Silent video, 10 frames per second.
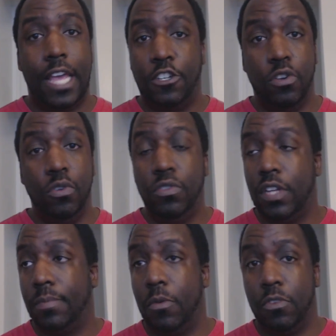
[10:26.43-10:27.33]
that you knew
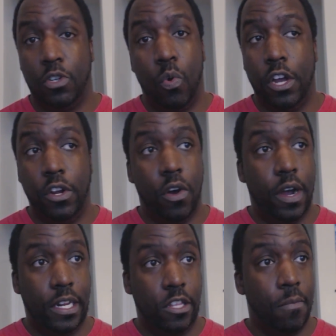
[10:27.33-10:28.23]
something was going
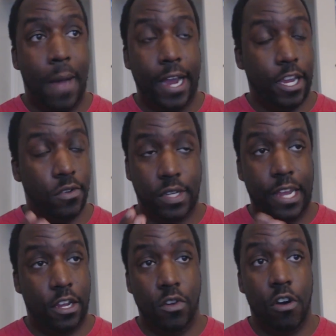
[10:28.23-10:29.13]
on. And Yamagi was
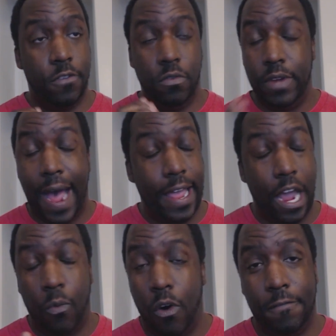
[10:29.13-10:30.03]
like, you know, if you
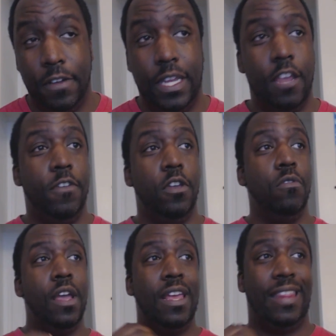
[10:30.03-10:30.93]
die, I won't forgive
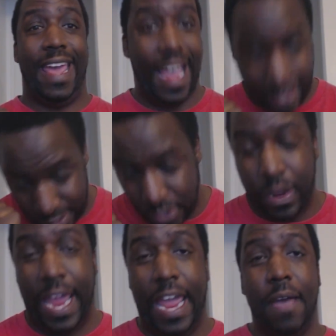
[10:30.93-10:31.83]
you. They had the
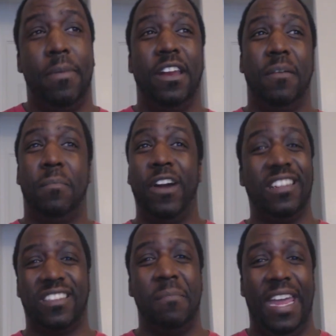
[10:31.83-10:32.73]
little headbutt
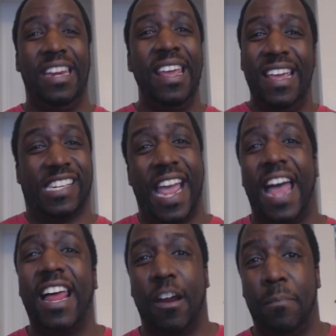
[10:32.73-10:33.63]
embrace. I mean, it's
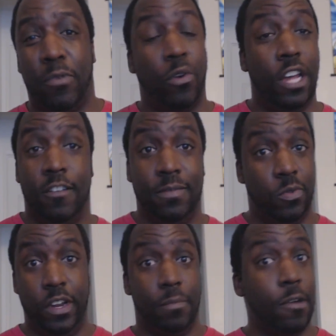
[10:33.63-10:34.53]
kind of like a bro love
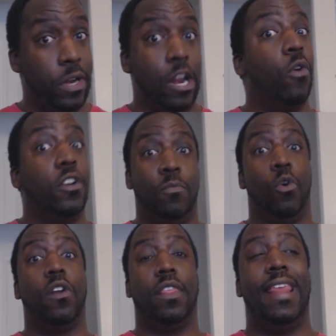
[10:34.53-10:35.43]
between them, but we know it's
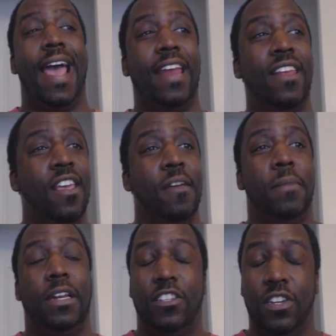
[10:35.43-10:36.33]
more than that.
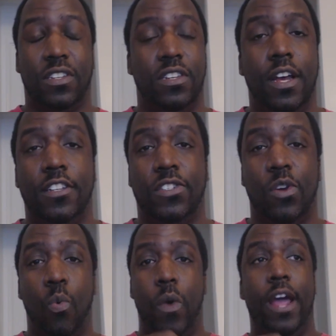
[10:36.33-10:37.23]
But it's just done
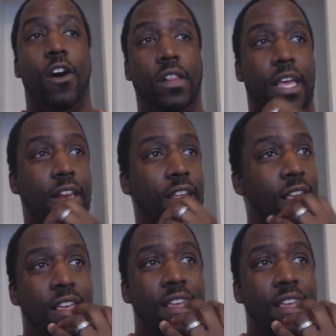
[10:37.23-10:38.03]
so well. And